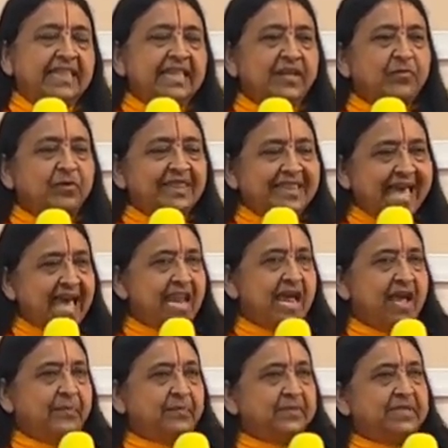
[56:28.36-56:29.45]
And then when that
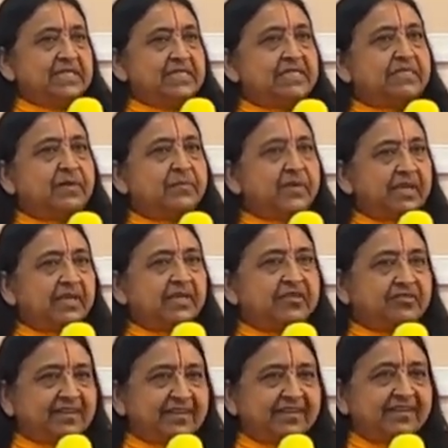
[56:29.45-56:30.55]
happens, the
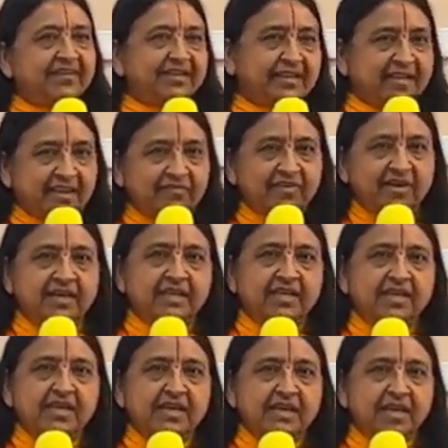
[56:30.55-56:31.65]
monkey trainer
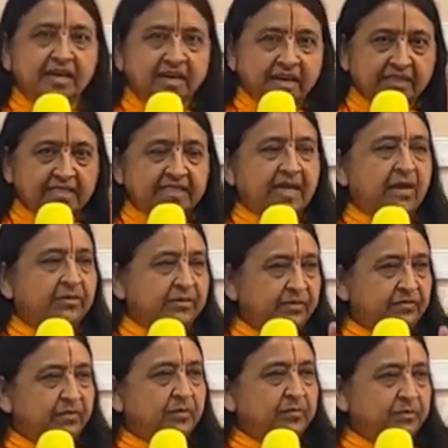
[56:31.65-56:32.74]
cleverly cuts down
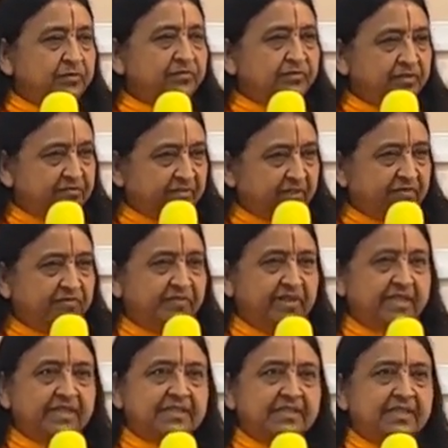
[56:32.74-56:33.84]
the rope to 50
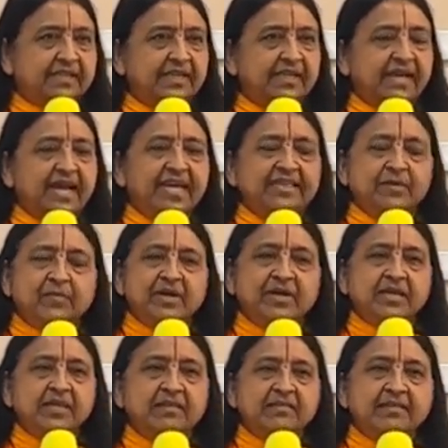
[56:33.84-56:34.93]
feet. And the
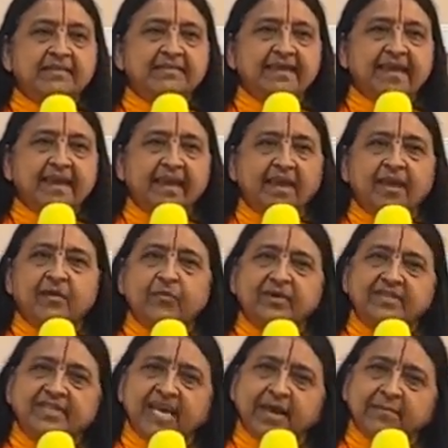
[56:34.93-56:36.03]
monkey thinks, hey,
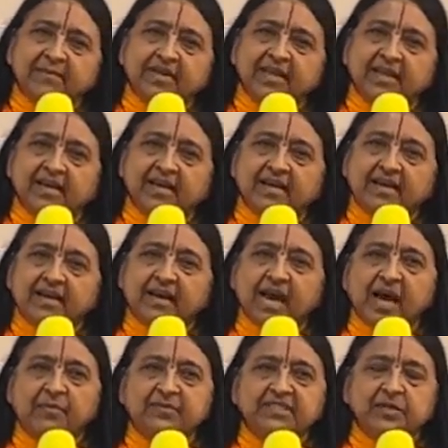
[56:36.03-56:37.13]
what's happening?
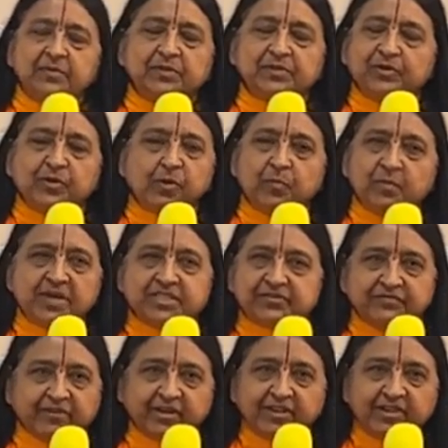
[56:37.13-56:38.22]
I was able to go much
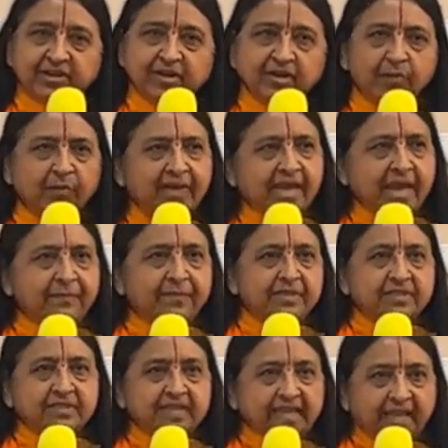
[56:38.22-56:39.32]
further. What
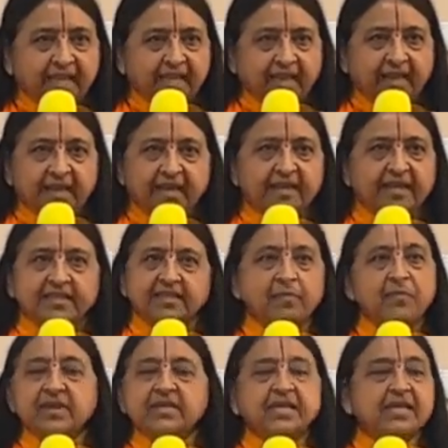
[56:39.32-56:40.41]
happened today?
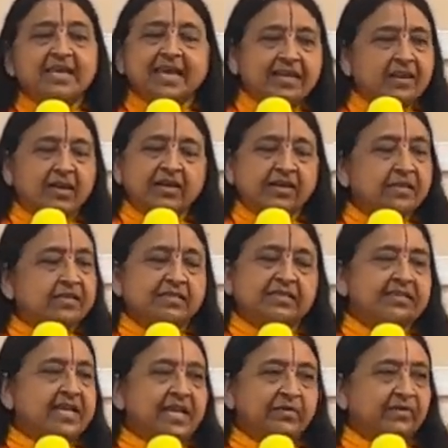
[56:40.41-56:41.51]
The monkey cannot
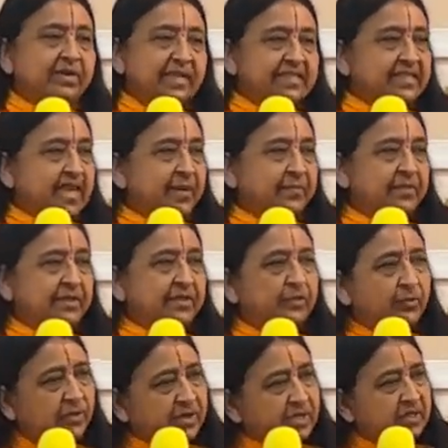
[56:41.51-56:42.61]
understand what has happened.
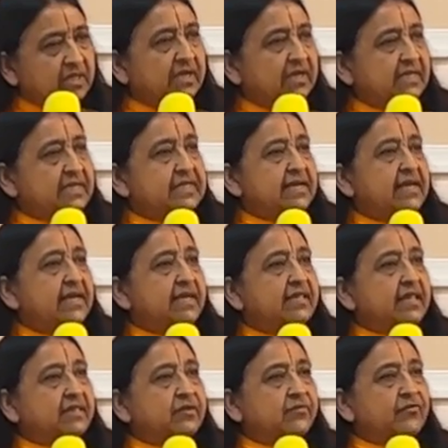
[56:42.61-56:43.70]
The only thing is
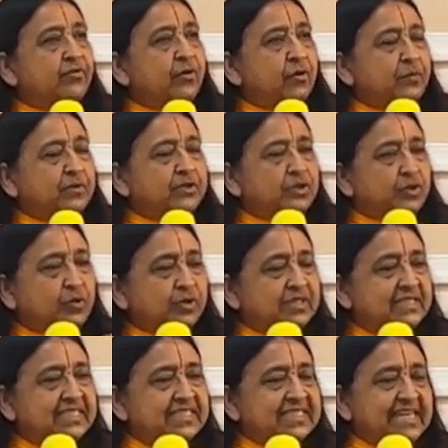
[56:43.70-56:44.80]
that the rope
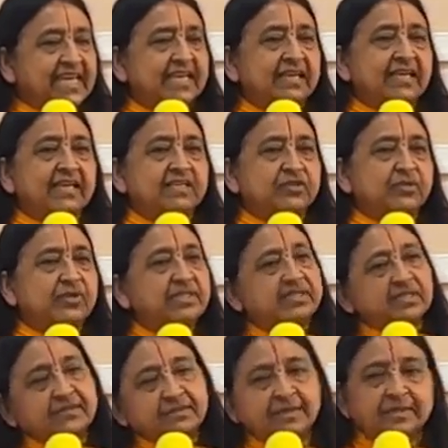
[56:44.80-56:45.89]
chokes his neck. So he
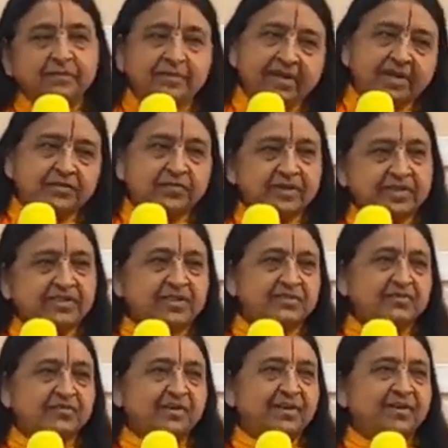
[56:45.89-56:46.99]
says, I may as well
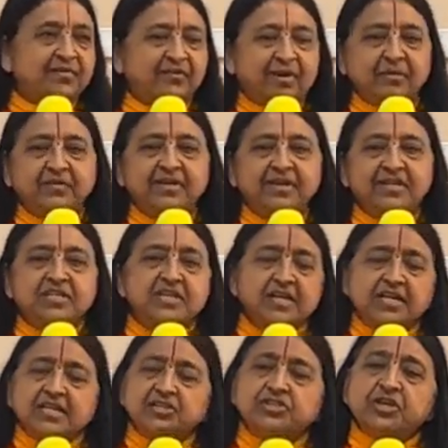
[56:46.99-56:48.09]
just run around and
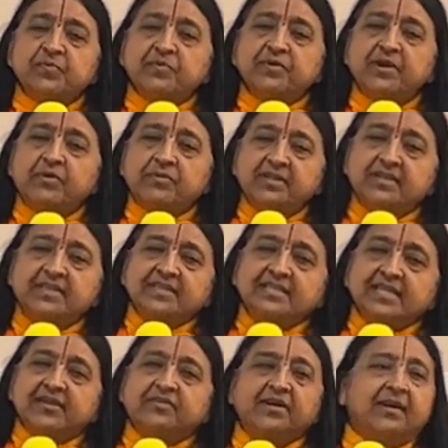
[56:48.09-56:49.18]
jump around in this
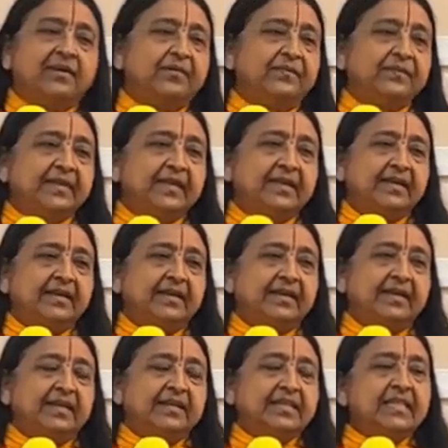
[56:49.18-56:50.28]
area.
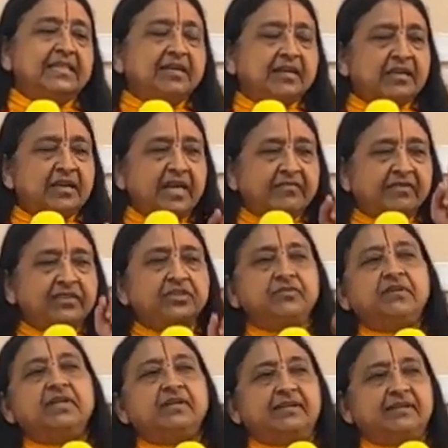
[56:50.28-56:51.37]
Then the clever
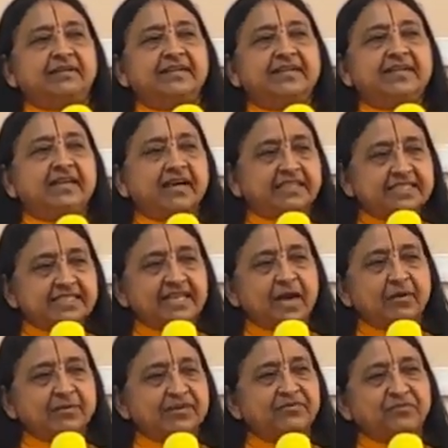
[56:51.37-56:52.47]
trainer cuts
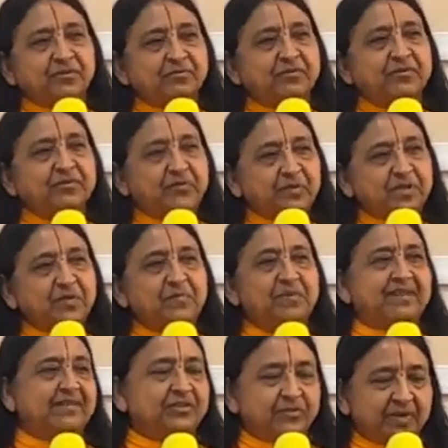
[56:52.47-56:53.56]
down the rope to
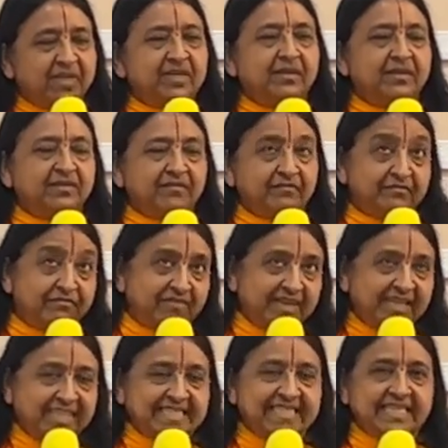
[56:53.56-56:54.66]
20
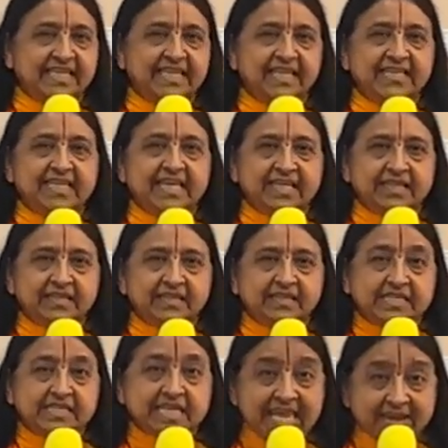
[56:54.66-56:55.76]
feet, then
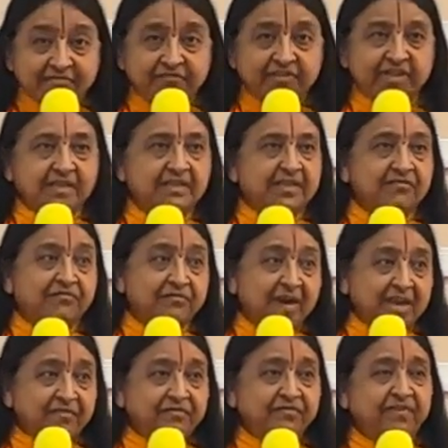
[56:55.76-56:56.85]
10 feet, then
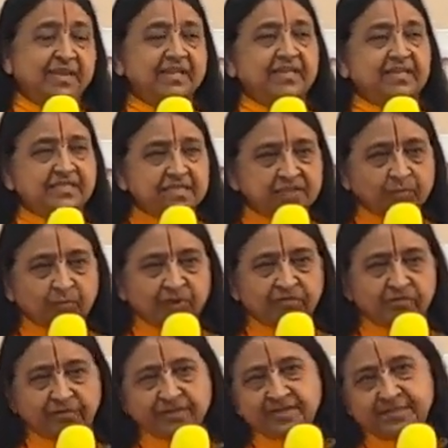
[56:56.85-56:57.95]
5 feet, then just
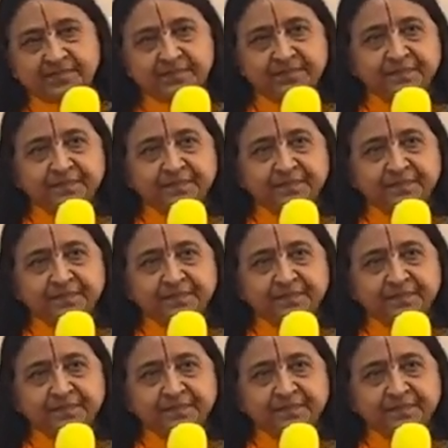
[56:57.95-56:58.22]
1 foot.